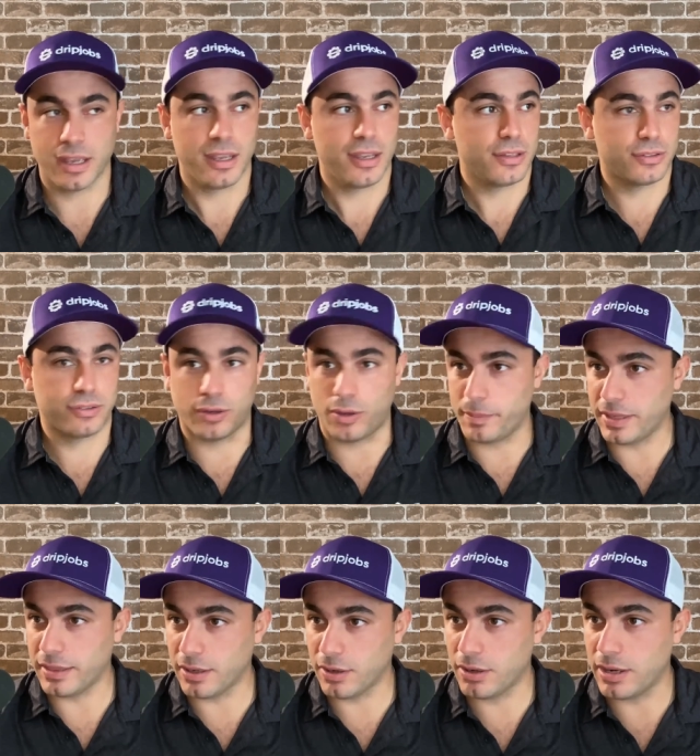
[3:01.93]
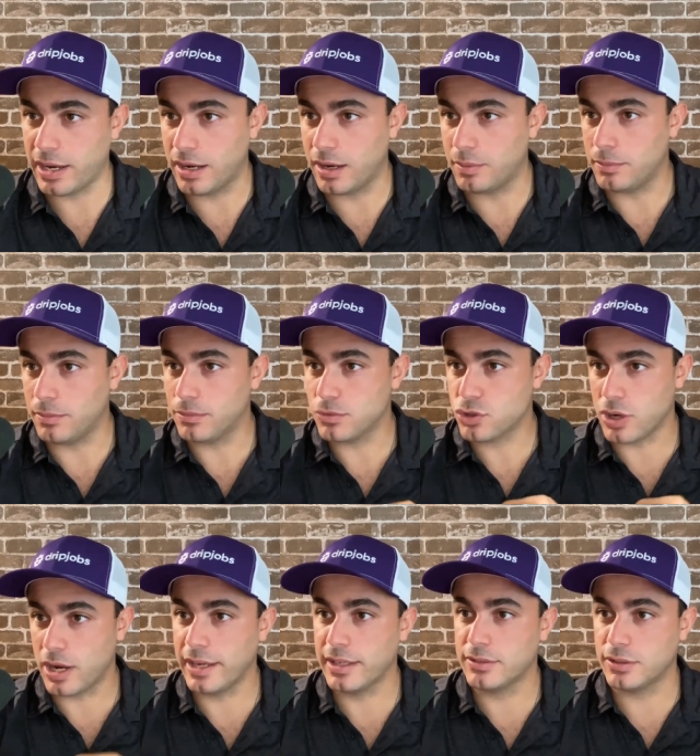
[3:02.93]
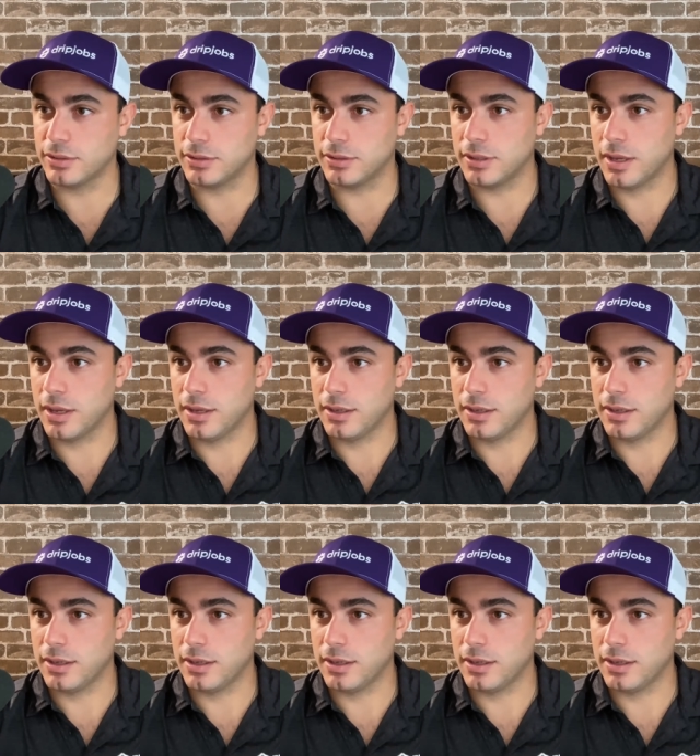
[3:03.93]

So I'm in there and I'm trying to,